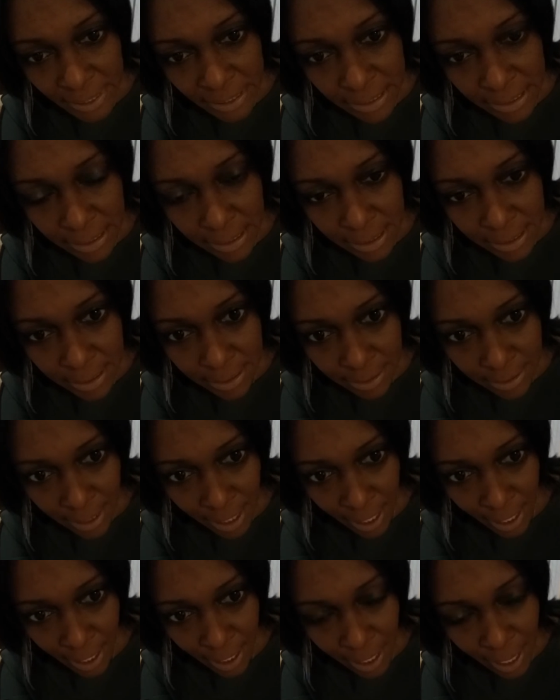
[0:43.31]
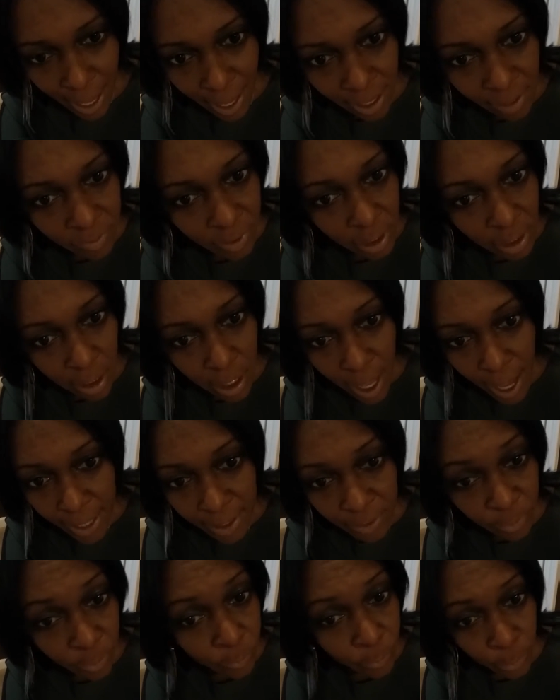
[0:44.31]
But today, I have a
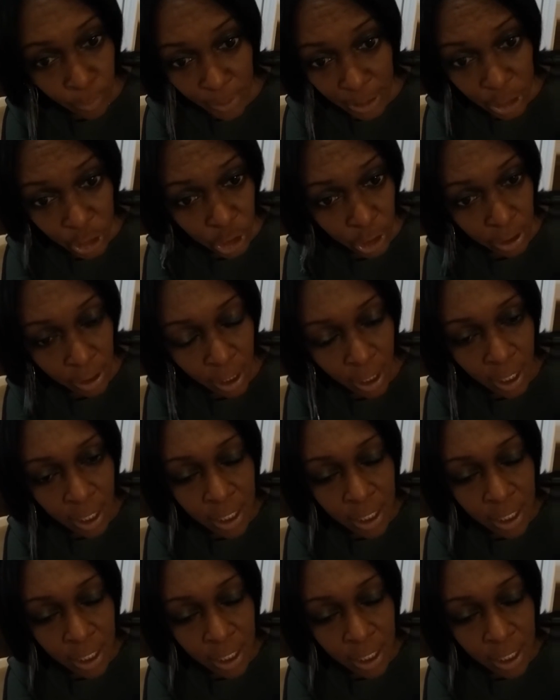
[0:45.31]
lot of information.